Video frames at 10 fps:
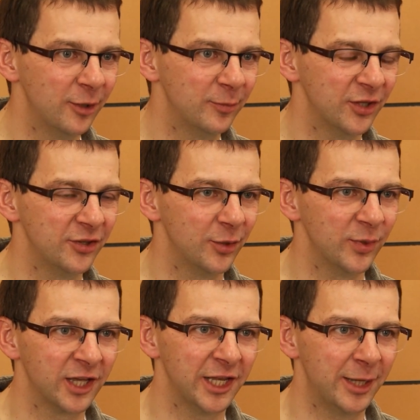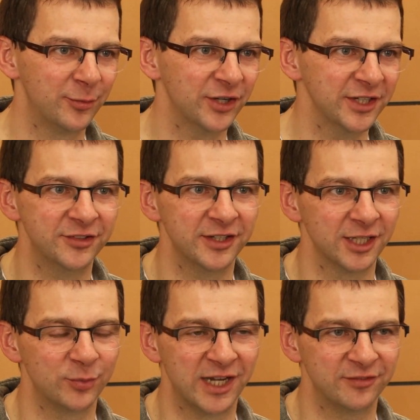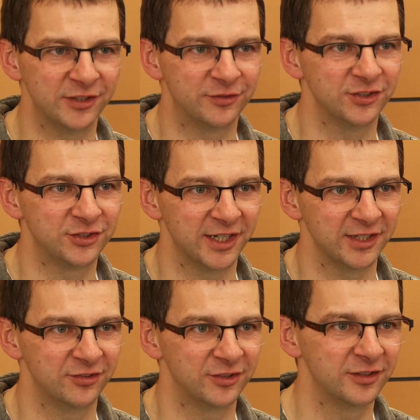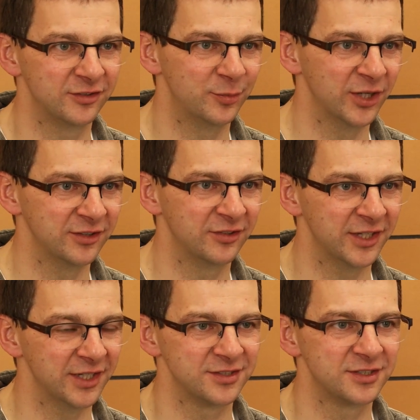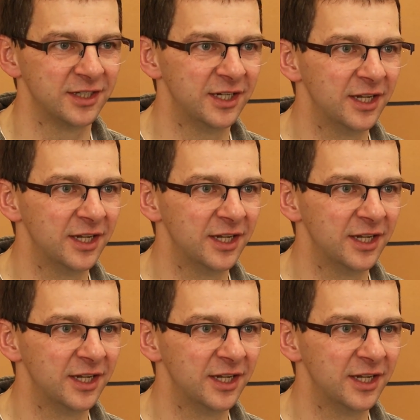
but that we're collaborating and we have different strengths to bring to this.